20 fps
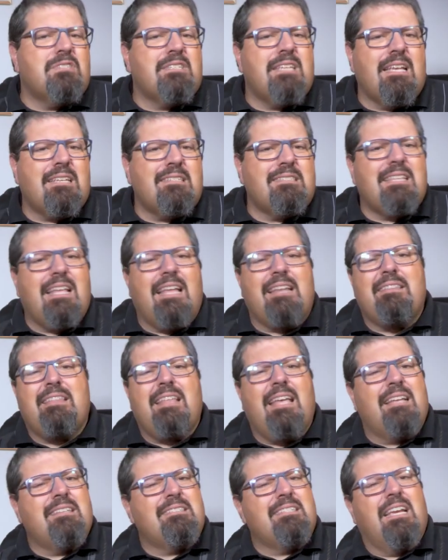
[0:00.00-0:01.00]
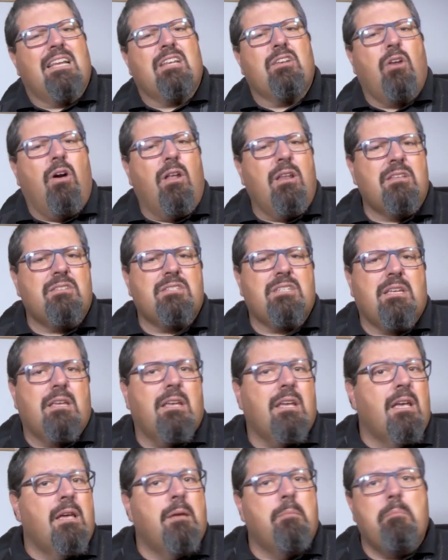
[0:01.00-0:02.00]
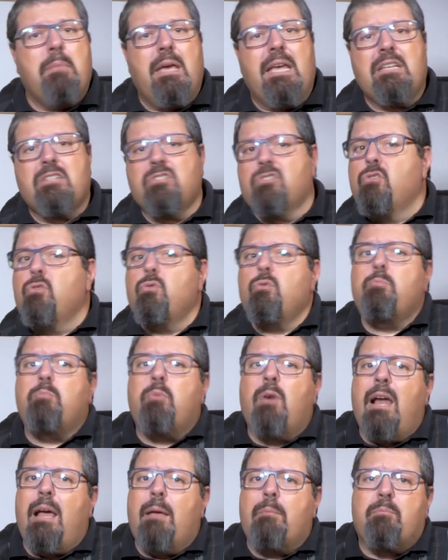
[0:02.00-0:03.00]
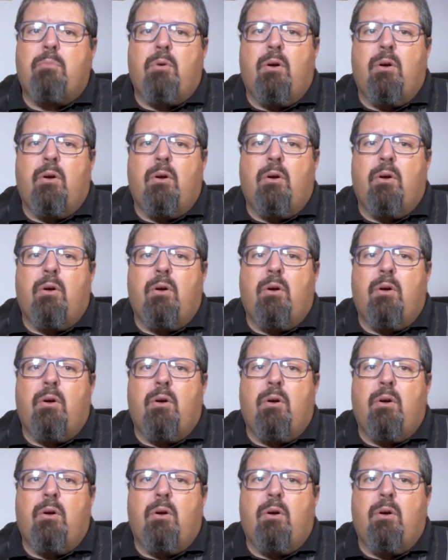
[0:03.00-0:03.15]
says that their technology makes Nuprime